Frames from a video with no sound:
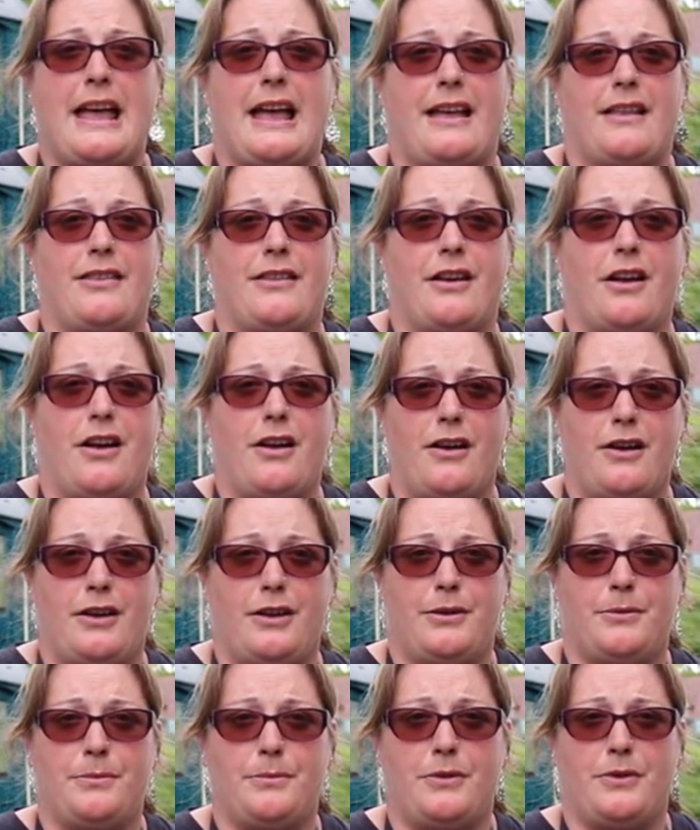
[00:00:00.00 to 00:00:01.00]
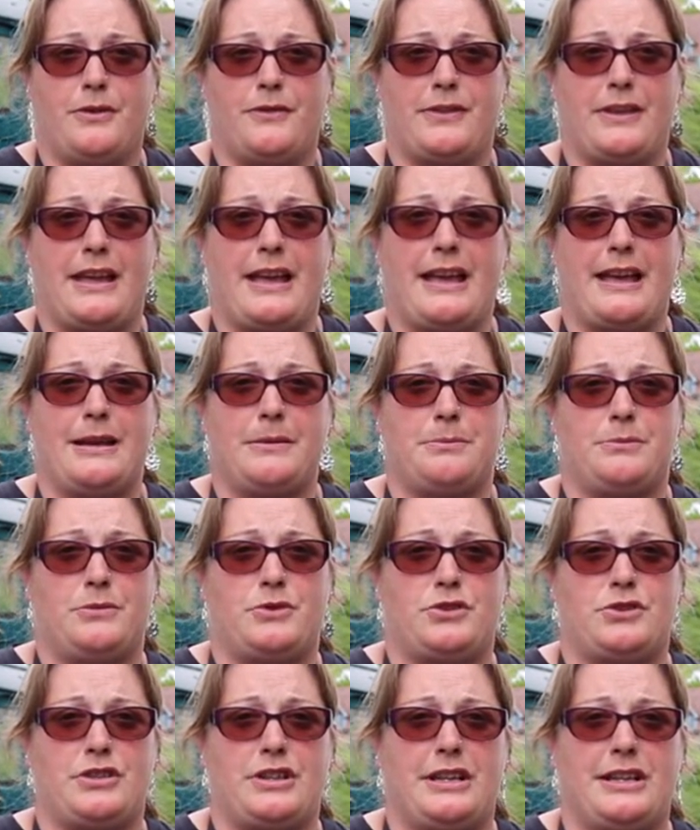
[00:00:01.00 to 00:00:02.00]
and the home of the
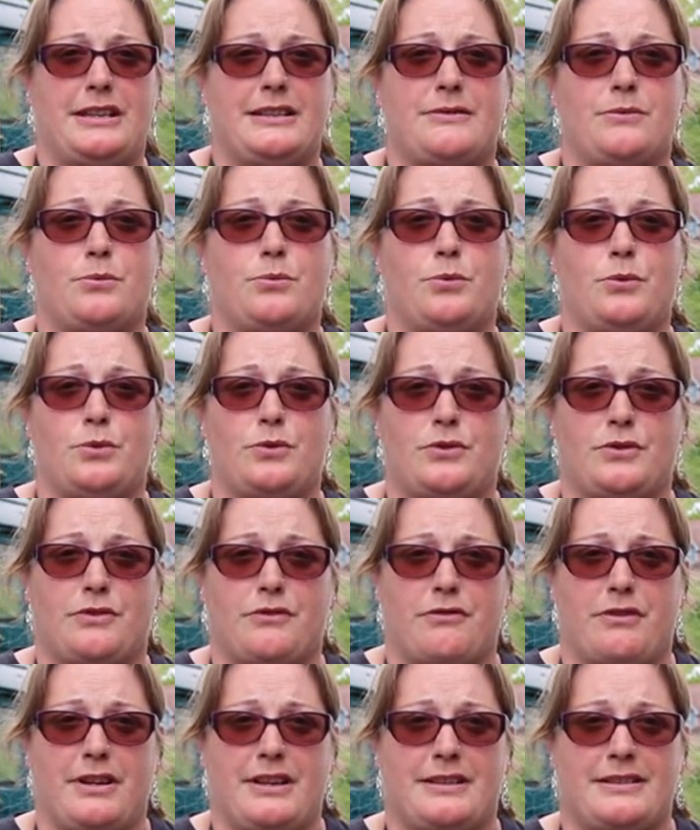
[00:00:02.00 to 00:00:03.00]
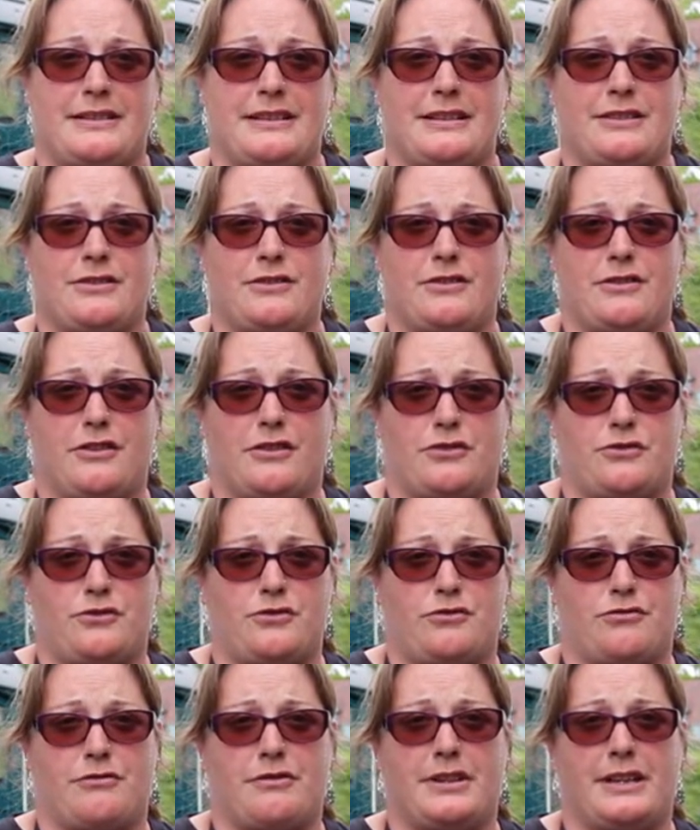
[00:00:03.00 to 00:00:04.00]
Hampshire's watercress
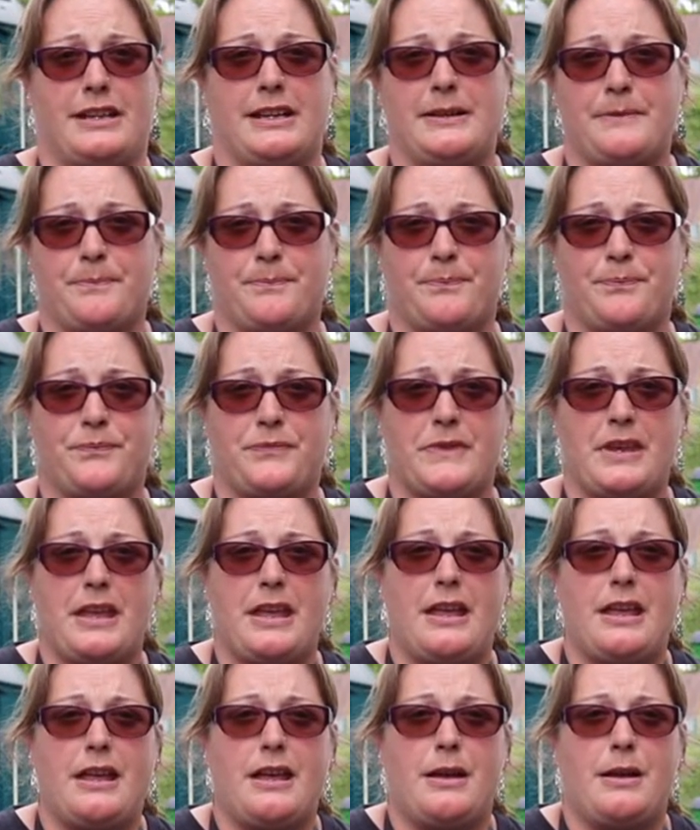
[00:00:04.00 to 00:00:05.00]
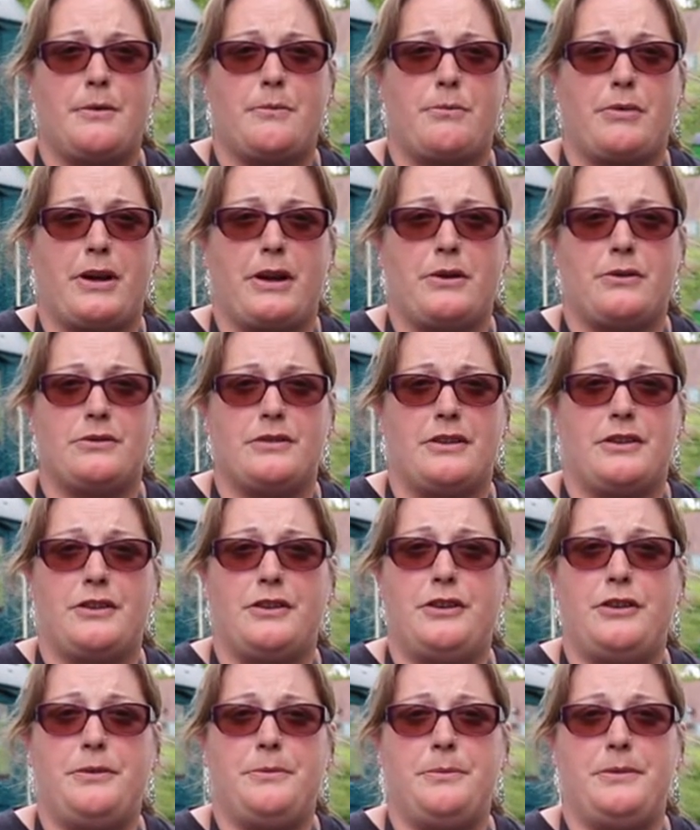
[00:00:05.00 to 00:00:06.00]
industry. Browse our
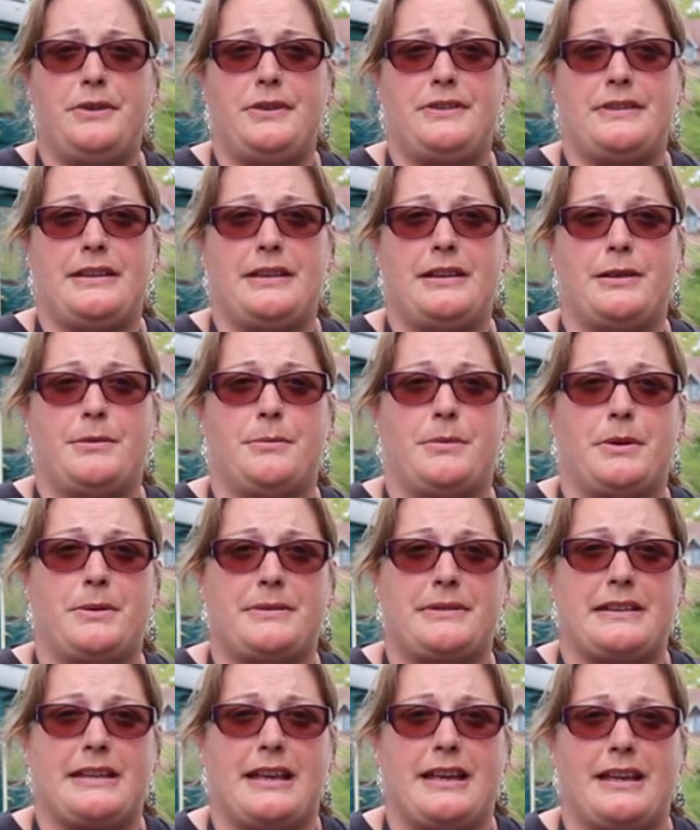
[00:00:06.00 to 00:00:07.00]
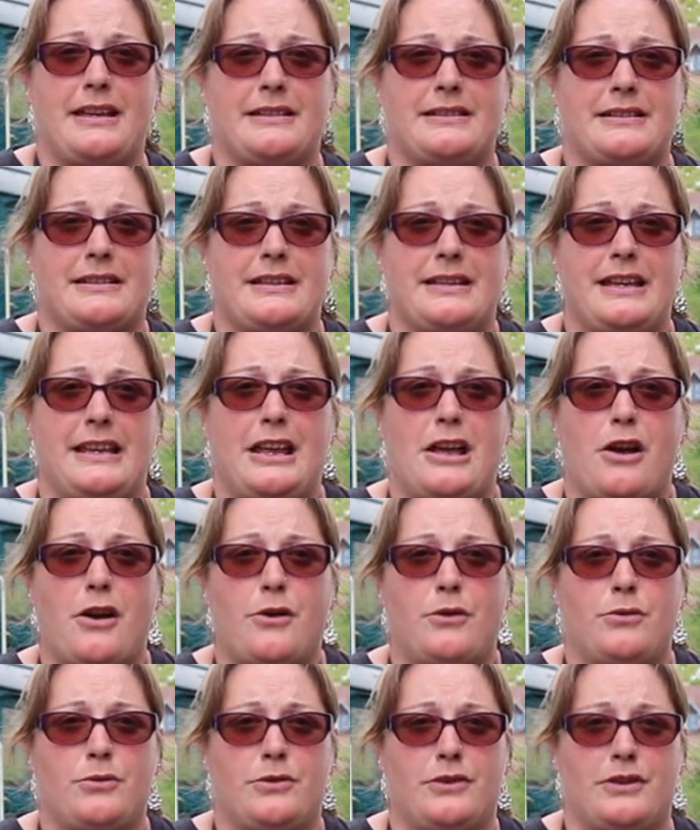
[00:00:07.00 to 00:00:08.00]
new museum upstairs in the
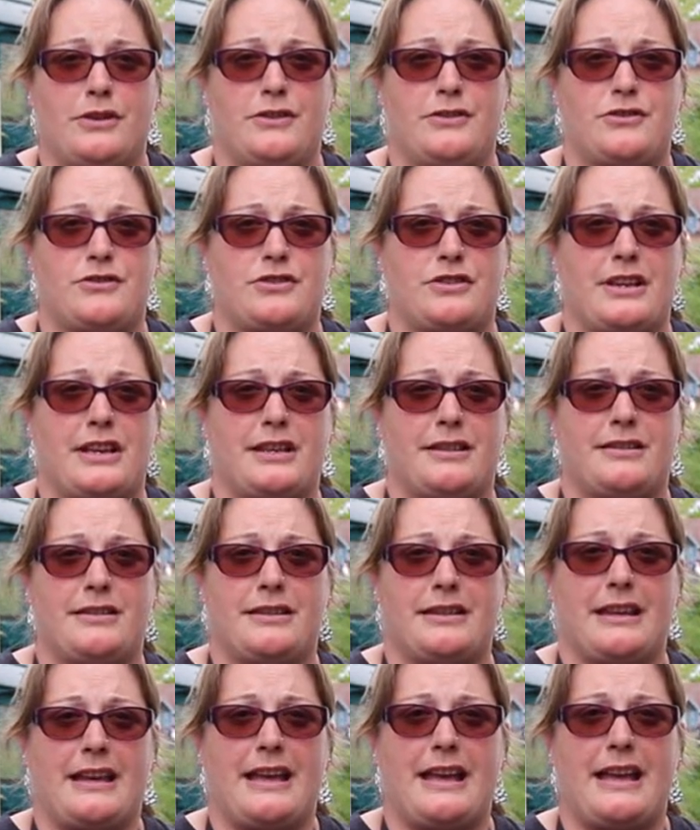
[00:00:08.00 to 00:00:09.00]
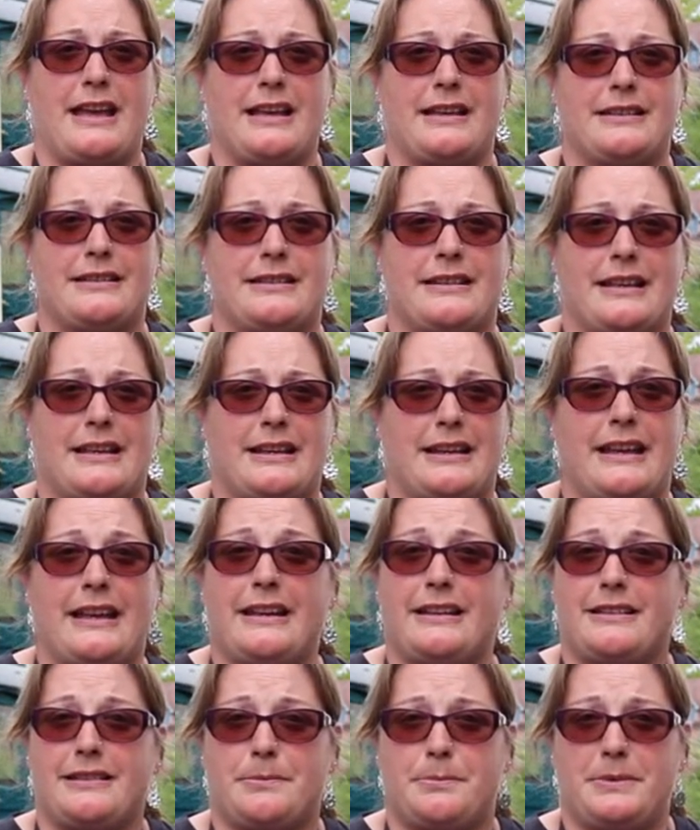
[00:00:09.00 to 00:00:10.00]
old goods shed that has an
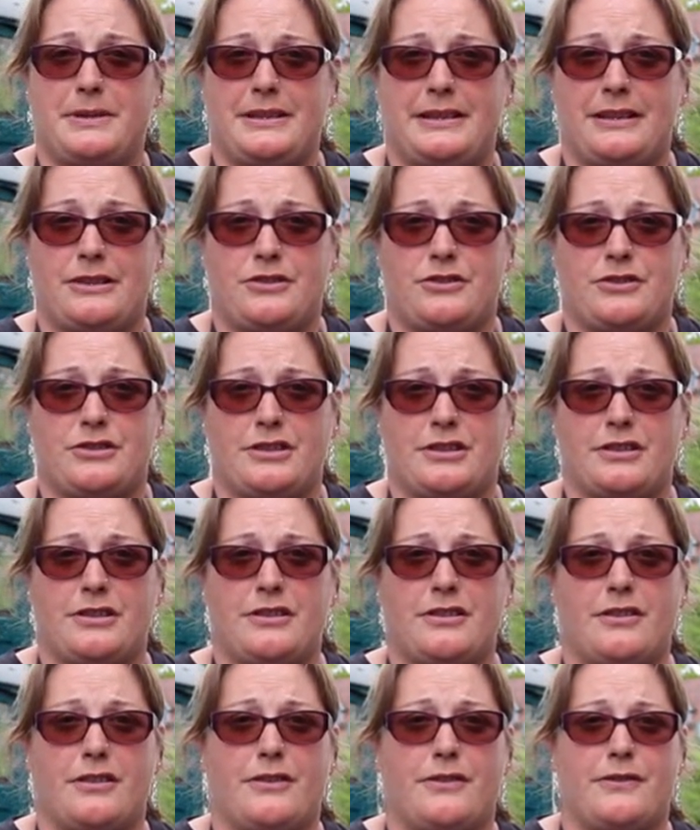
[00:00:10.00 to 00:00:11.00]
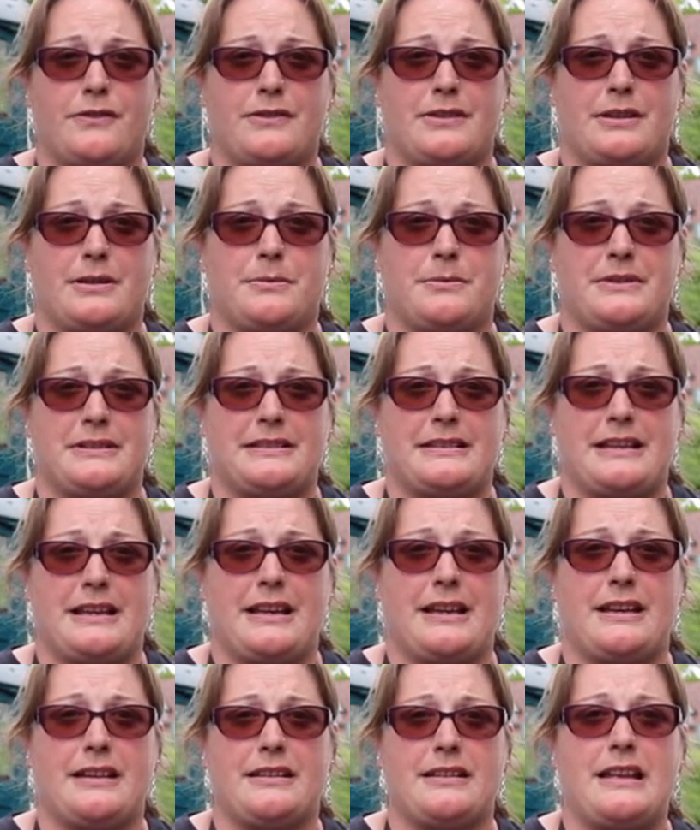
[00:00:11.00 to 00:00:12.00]
expedition of
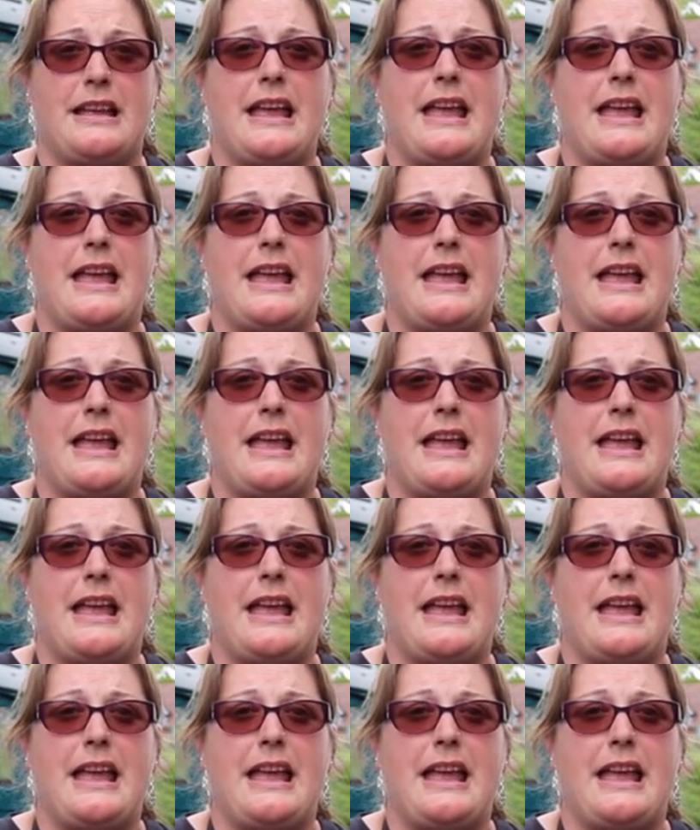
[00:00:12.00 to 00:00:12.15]
Somerset